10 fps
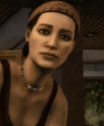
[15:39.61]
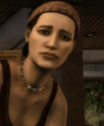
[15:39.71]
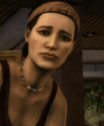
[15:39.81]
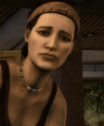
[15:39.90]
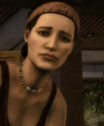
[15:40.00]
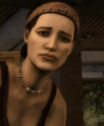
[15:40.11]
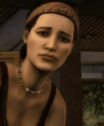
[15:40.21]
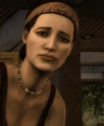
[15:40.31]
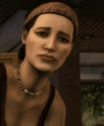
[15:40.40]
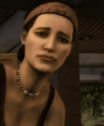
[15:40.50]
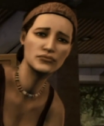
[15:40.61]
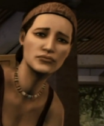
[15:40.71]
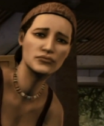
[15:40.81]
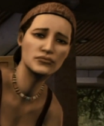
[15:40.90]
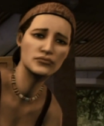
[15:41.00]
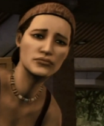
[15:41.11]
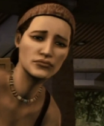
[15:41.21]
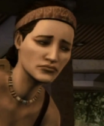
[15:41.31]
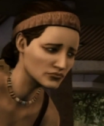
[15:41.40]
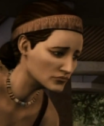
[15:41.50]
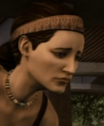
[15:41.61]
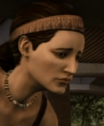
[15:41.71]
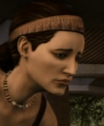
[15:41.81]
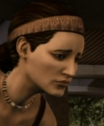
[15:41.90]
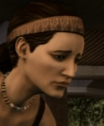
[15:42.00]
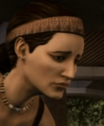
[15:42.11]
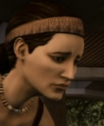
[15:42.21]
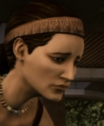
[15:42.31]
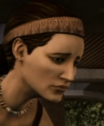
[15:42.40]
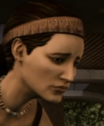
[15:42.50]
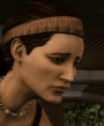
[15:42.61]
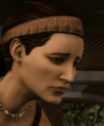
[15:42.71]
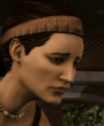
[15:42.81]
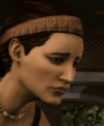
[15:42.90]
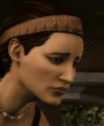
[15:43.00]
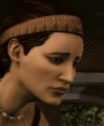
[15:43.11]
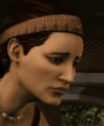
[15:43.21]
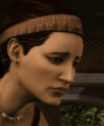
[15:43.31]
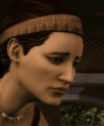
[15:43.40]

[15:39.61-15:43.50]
Nobody speaks.